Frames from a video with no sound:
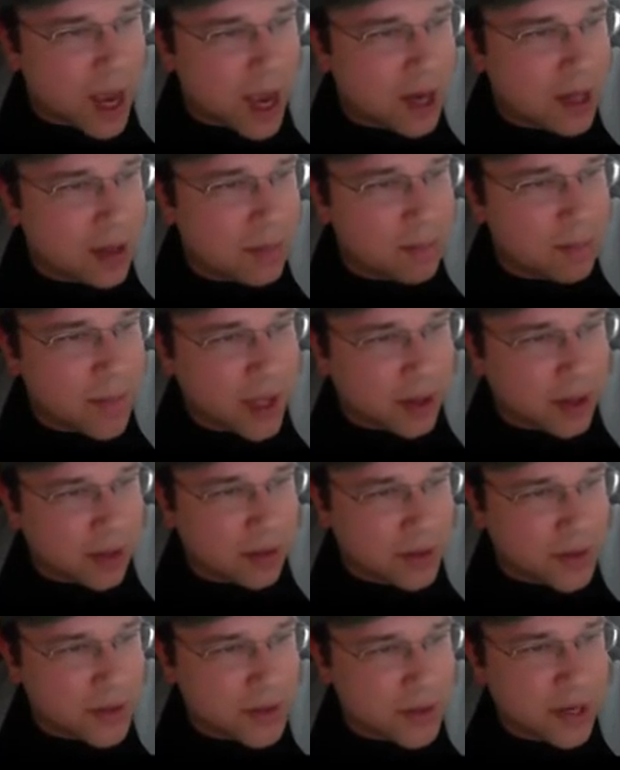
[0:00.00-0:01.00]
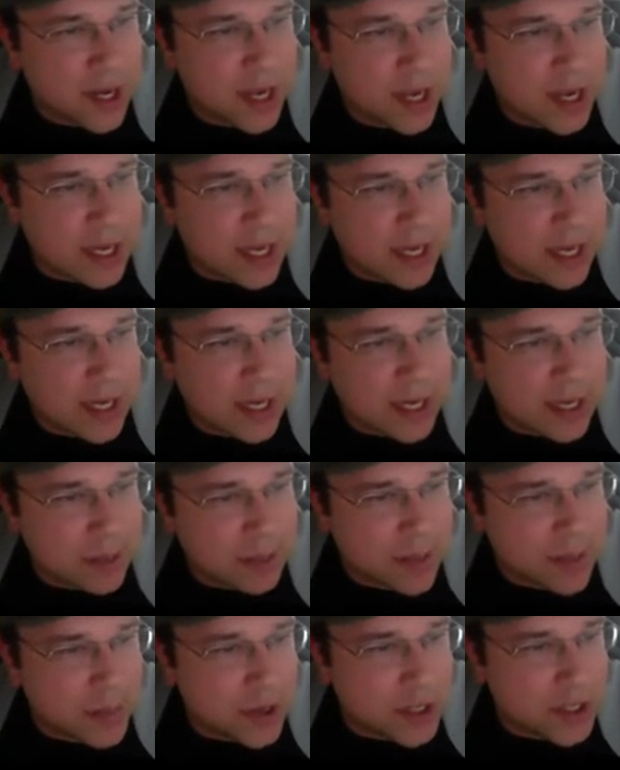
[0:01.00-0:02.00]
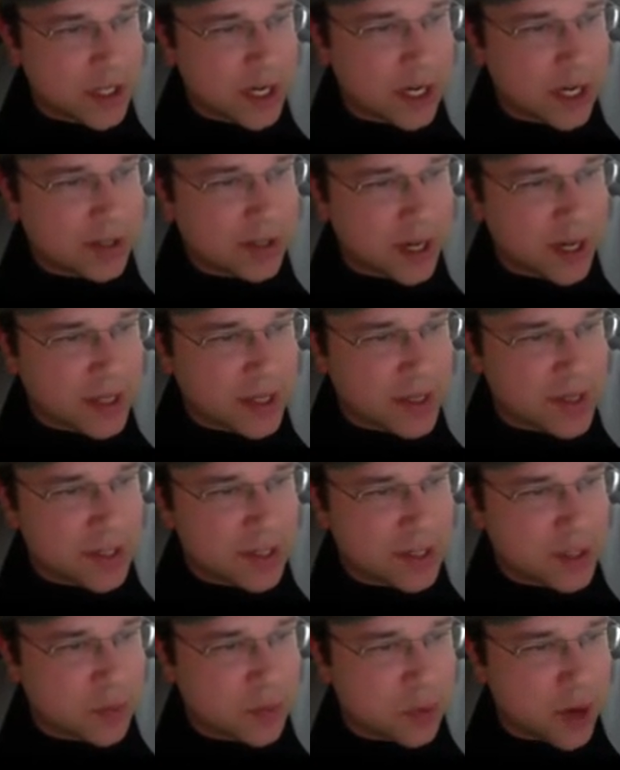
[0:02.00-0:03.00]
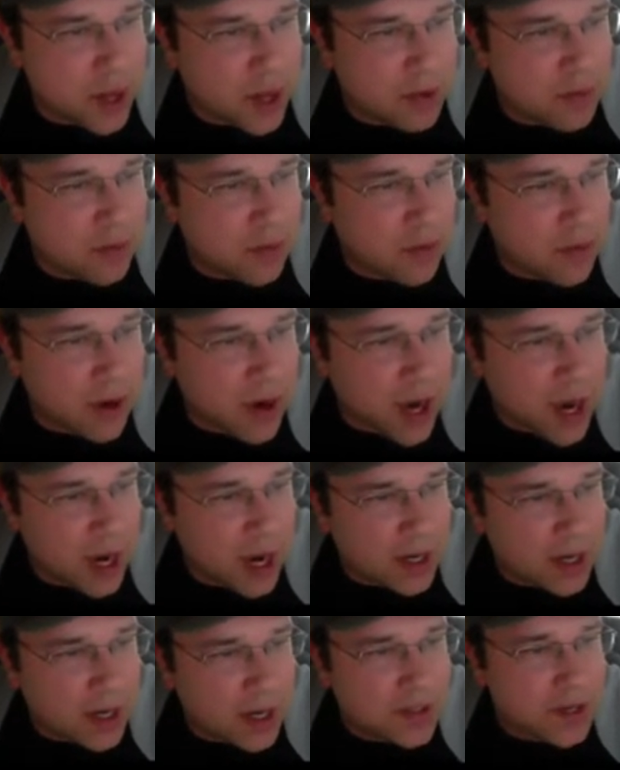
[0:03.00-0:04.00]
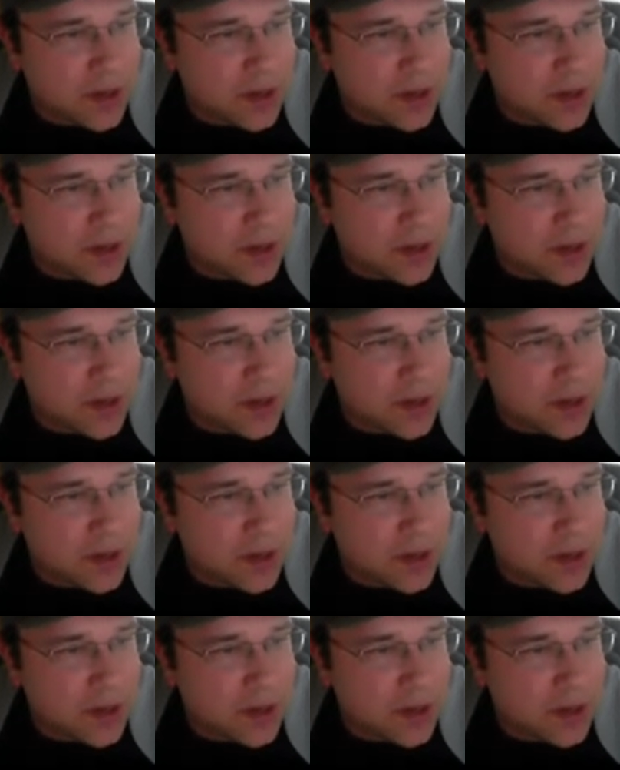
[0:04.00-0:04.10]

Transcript: Patty Mills projected at 6.84x at